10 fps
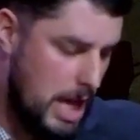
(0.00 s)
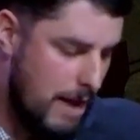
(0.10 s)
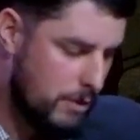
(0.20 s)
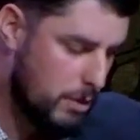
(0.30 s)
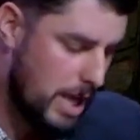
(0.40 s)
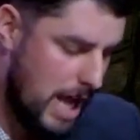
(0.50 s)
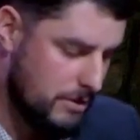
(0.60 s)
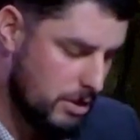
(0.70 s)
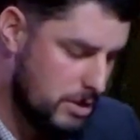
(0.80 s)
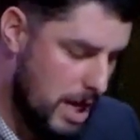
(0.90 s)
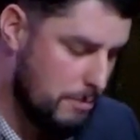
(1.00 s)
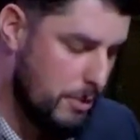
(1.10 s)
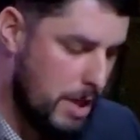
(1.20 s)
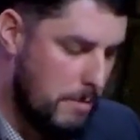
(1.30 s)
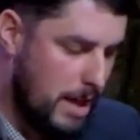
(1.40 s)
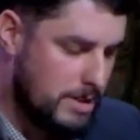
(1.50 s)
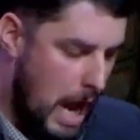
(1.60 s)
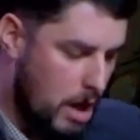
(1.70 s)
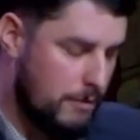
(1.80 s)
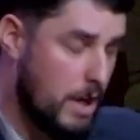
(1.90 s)
Everyone has their temple they make
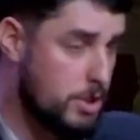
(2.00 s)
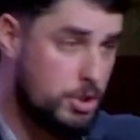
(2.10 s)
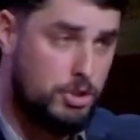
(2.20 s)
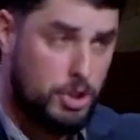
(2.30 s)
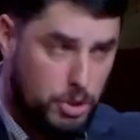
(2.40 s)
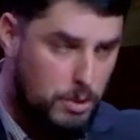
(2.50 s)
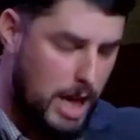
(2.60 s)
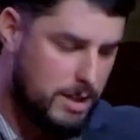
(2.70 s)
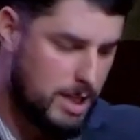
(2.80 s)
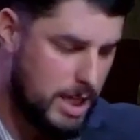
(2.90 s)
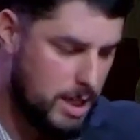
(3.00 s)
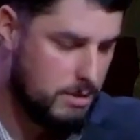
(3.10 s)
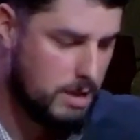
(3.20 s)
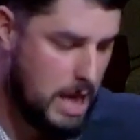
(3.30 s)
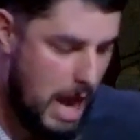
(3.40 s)
sacrifices to and in.